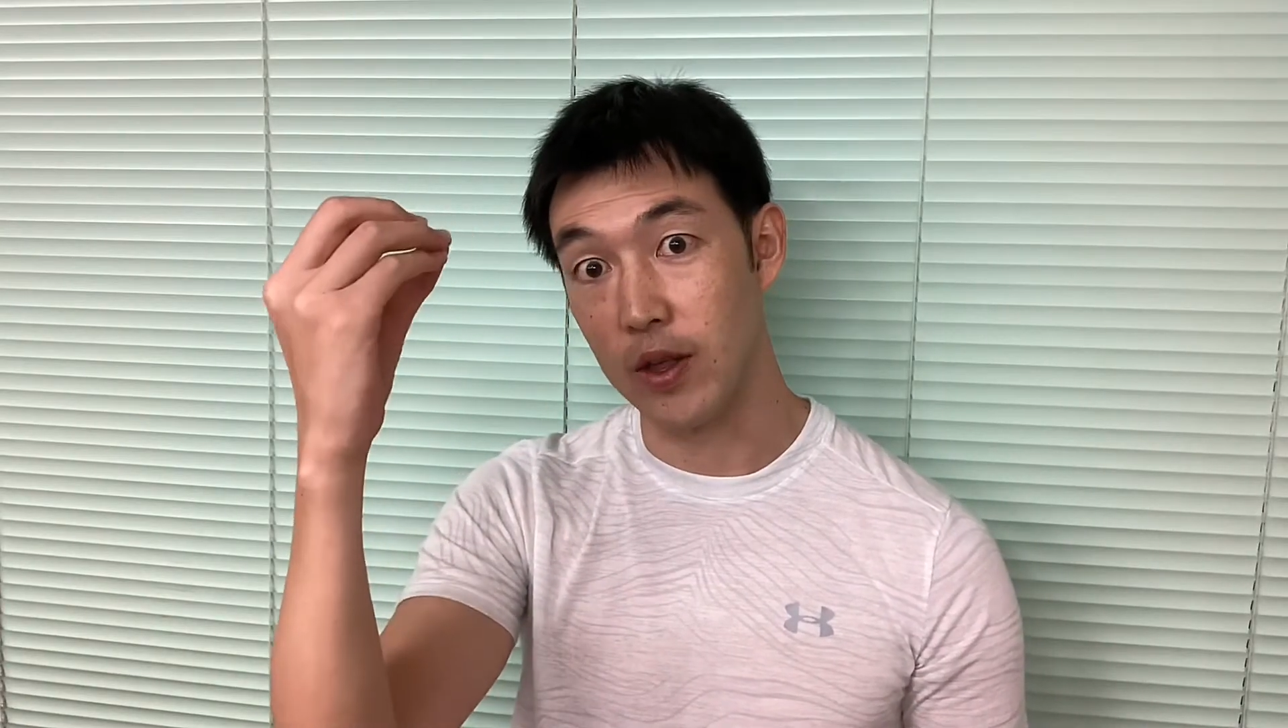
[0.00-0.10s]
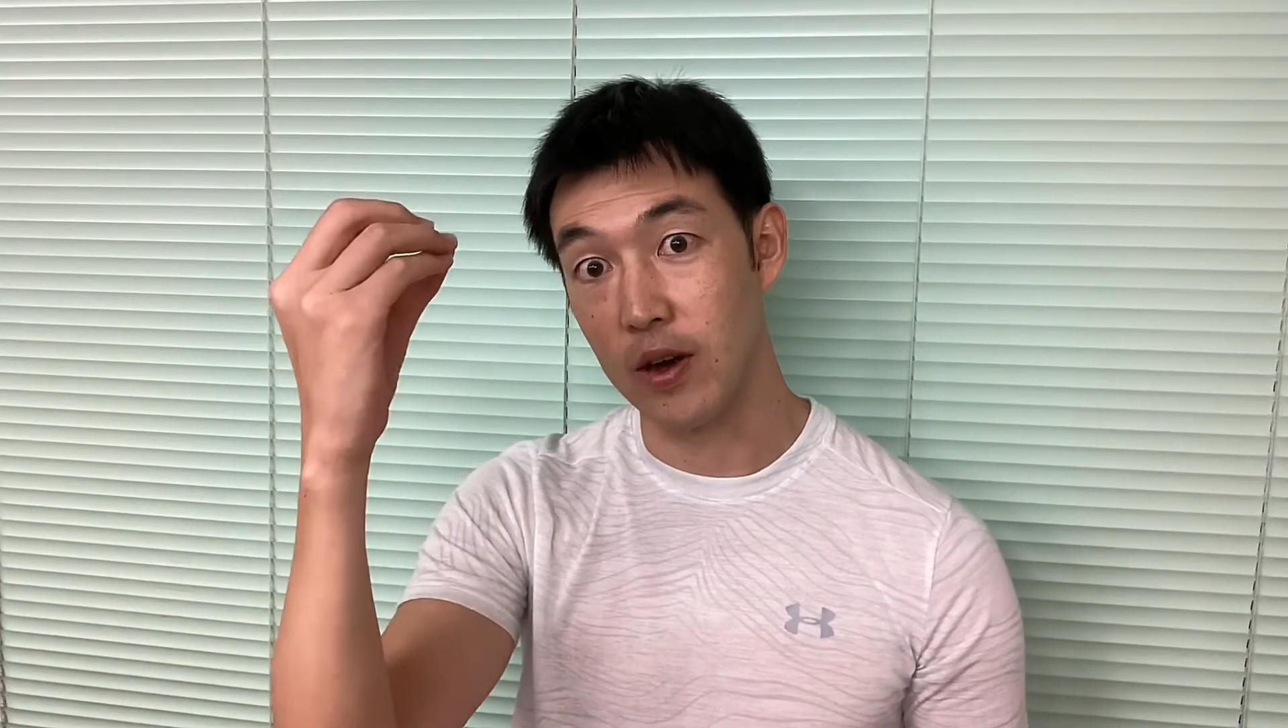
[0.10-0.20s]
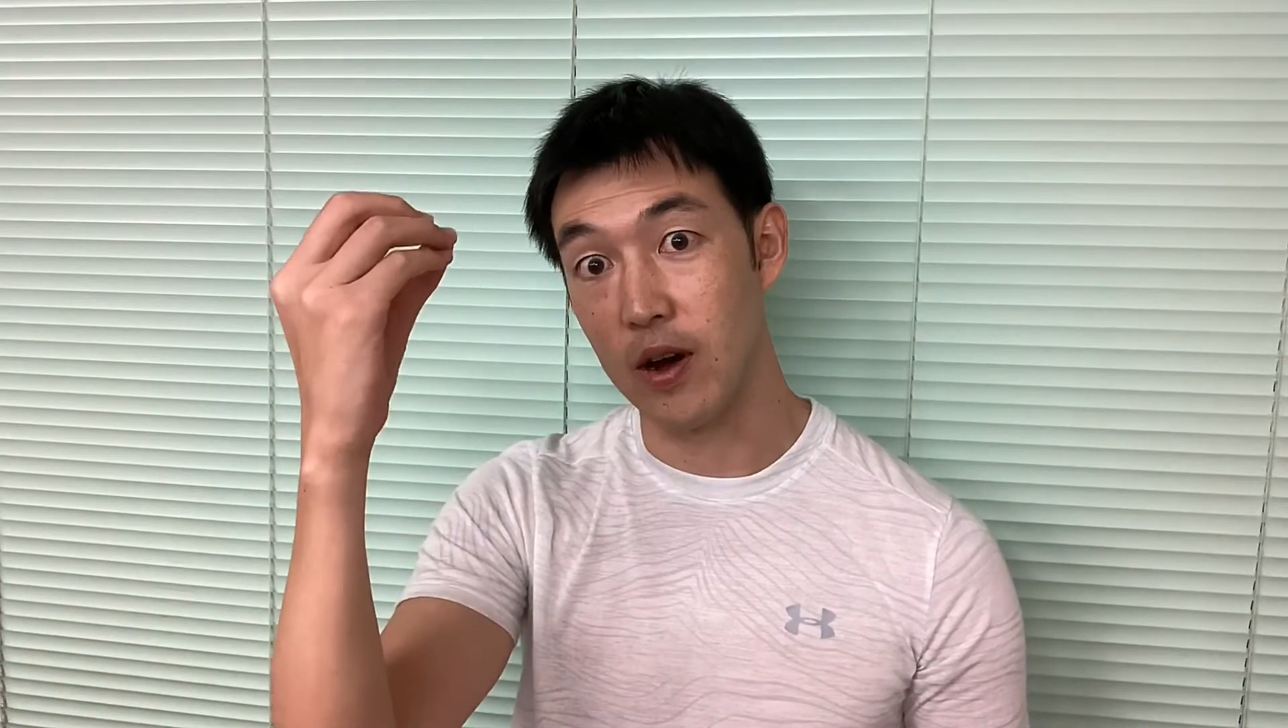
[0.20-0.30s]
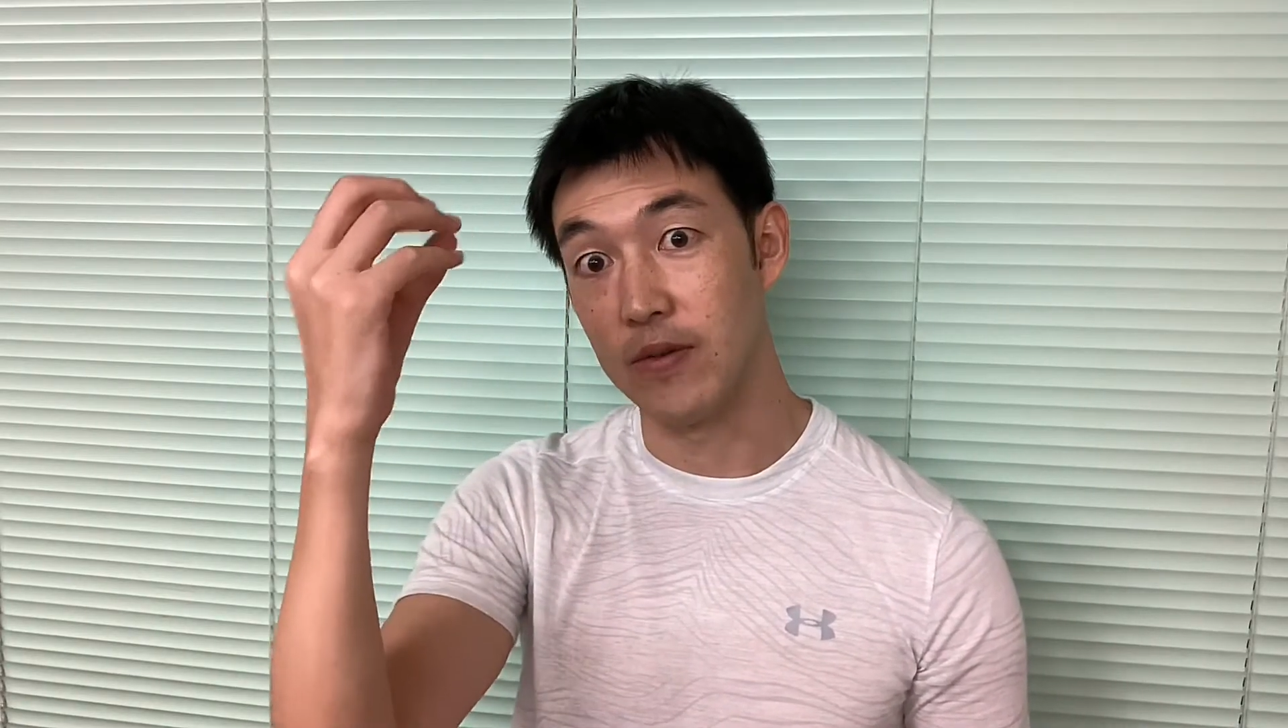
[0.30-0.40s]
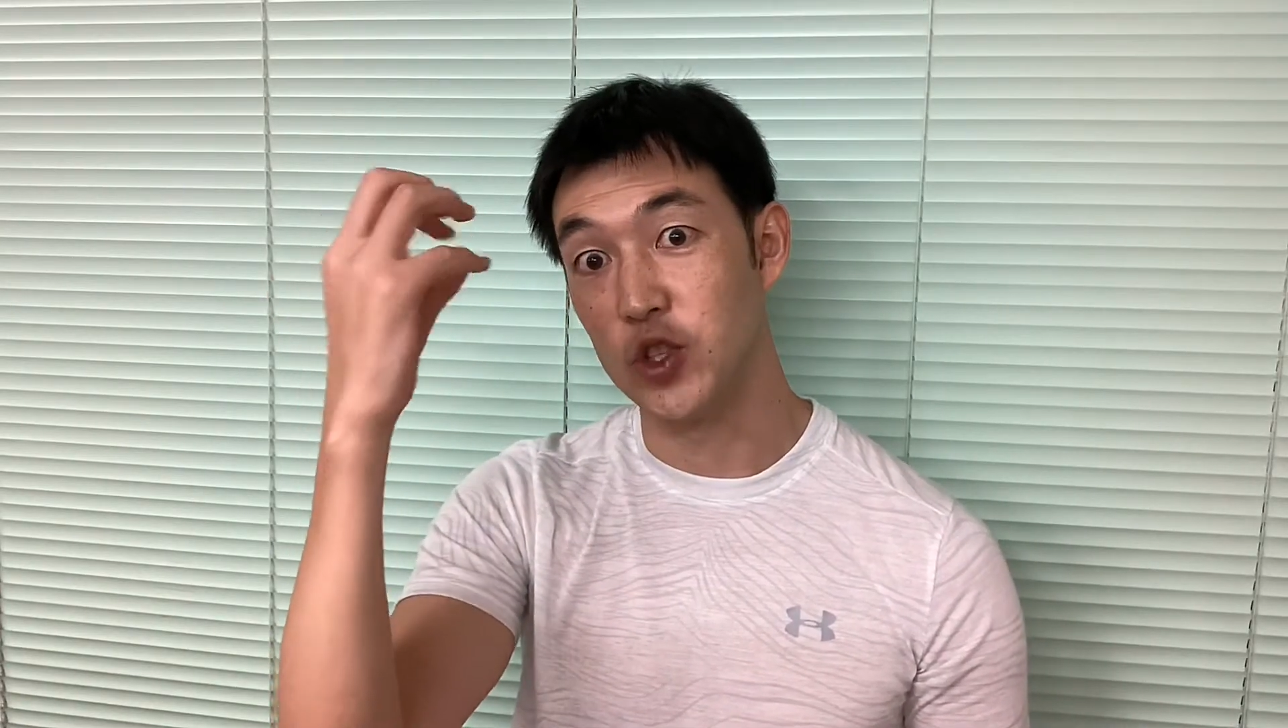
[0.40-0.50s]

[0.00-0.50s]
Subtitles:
of